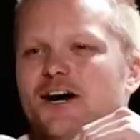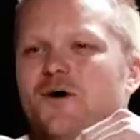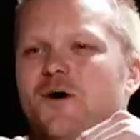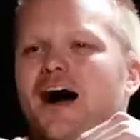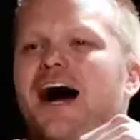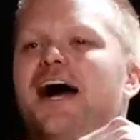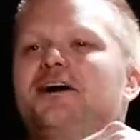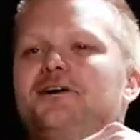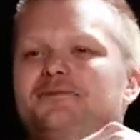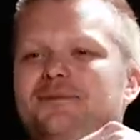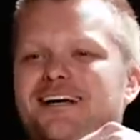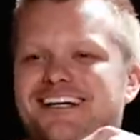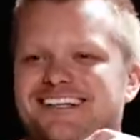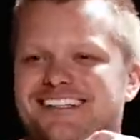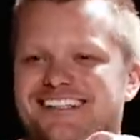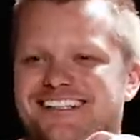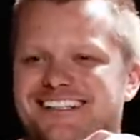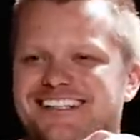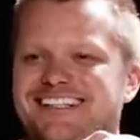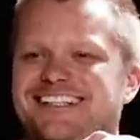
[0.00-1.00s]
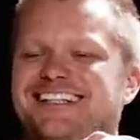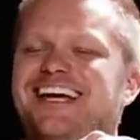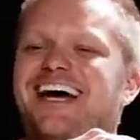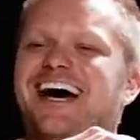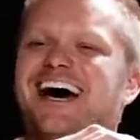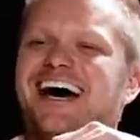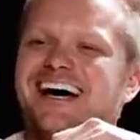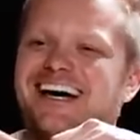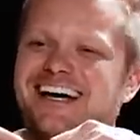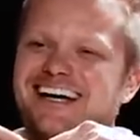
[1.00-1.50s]
oh Iron Man. Iron Man.
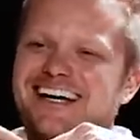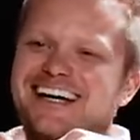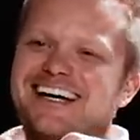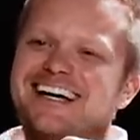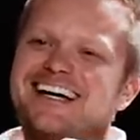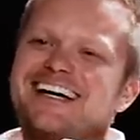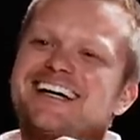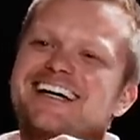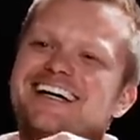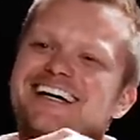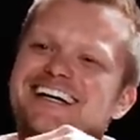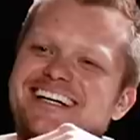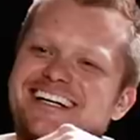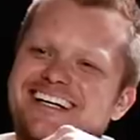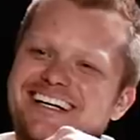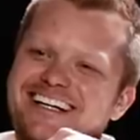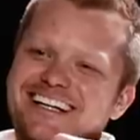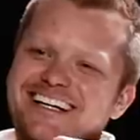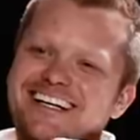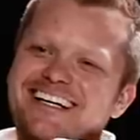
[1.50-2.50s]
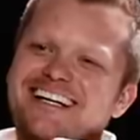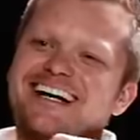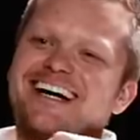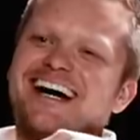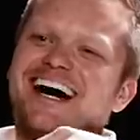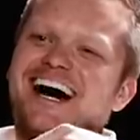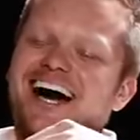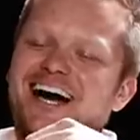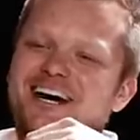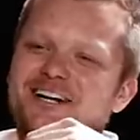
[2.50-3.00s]
Yeah. Iron, Iron Man. Yeah. Probably.
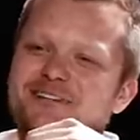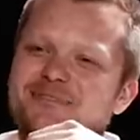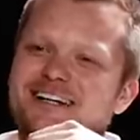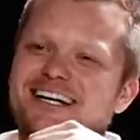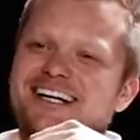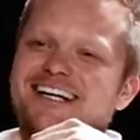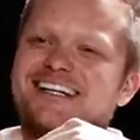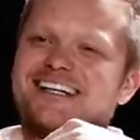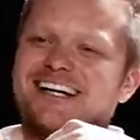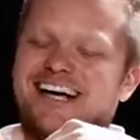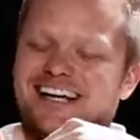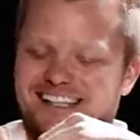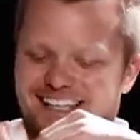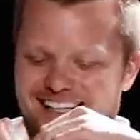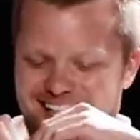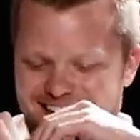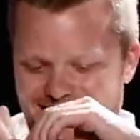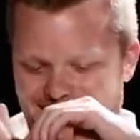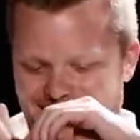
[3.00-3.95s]
Probably. Yeah. Iron Man. I like